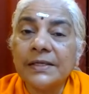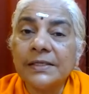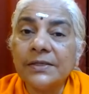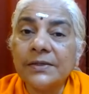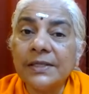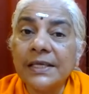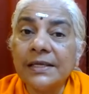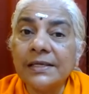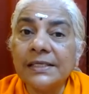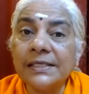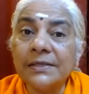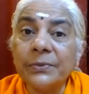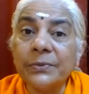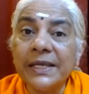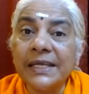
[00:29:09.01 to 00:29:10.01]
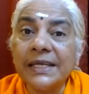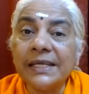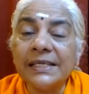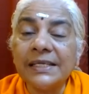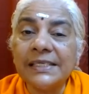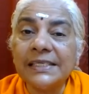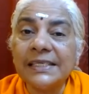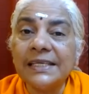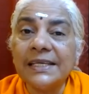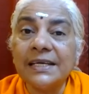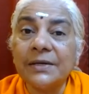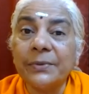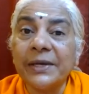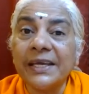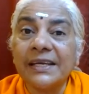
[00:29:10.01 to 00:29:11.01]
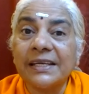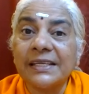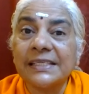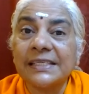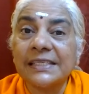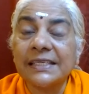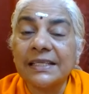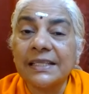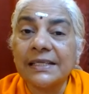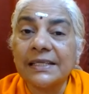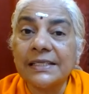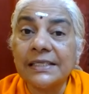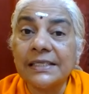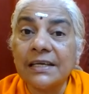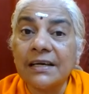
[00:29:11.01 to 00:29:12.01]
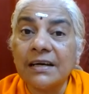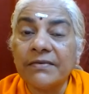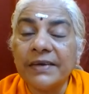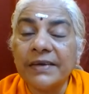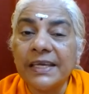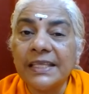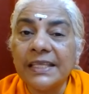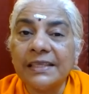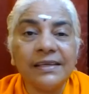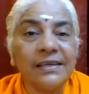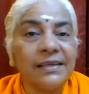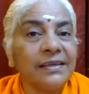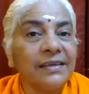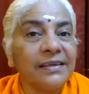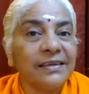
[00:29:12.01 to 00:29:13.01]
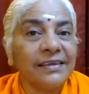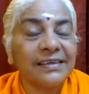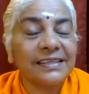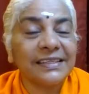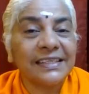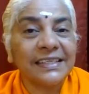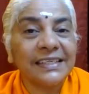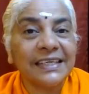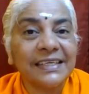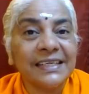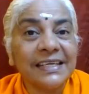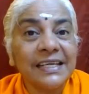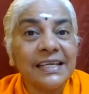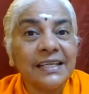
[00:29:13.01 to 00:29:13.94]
So there is a witnessing awareness, and that is avaiti. Yeah?